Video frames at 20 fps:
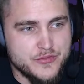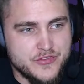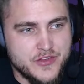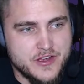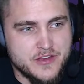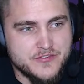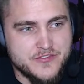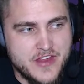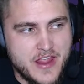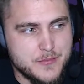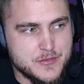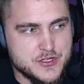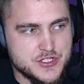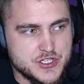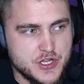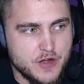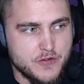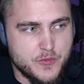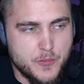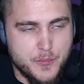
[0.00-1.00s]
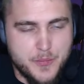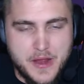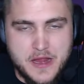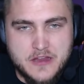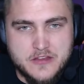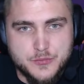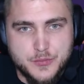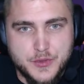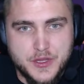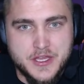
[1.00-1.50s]
of damage dealt from Pain
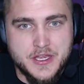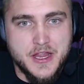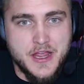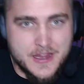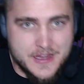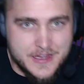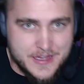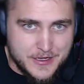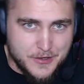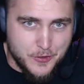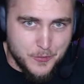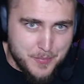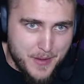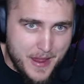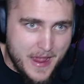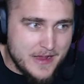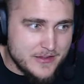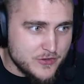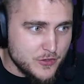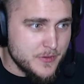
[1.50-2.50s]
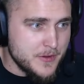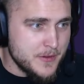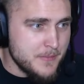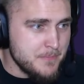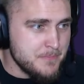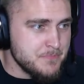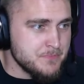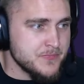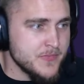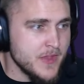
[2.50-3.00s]
Split healed back to him.
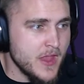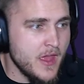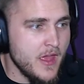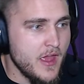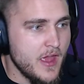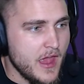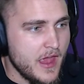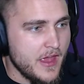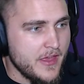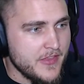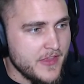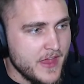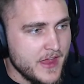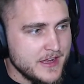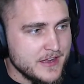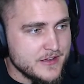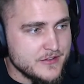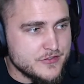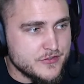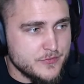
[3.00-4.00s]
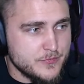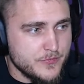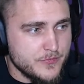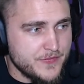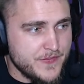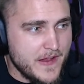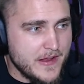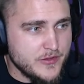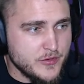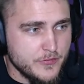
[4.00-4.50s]
And then his
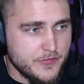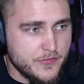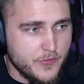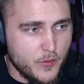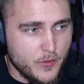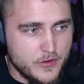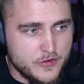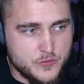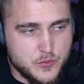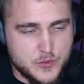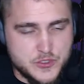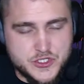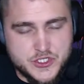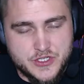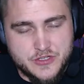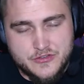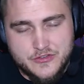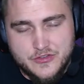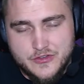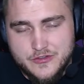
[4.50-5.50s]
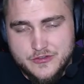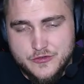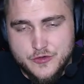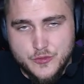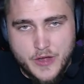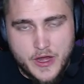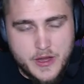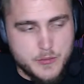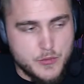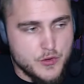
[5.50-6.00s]
Phantom Forest, which is his
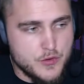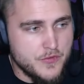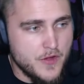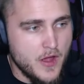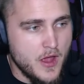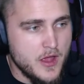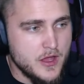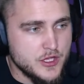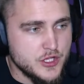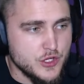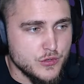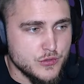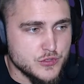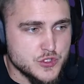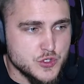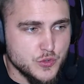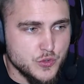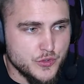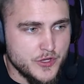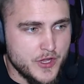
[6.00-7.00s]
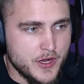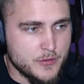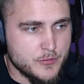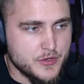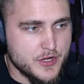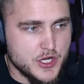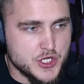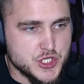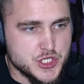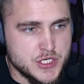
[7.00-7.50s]
Unite move, huge cooldown
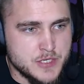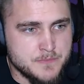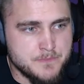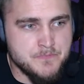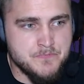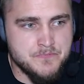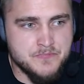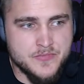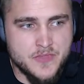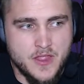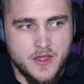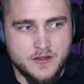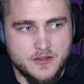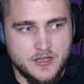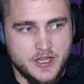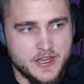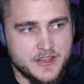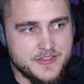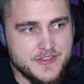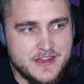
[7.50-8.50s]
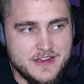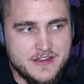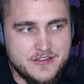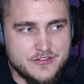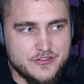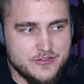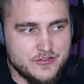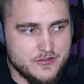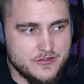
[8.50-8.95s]
reduction. Like these,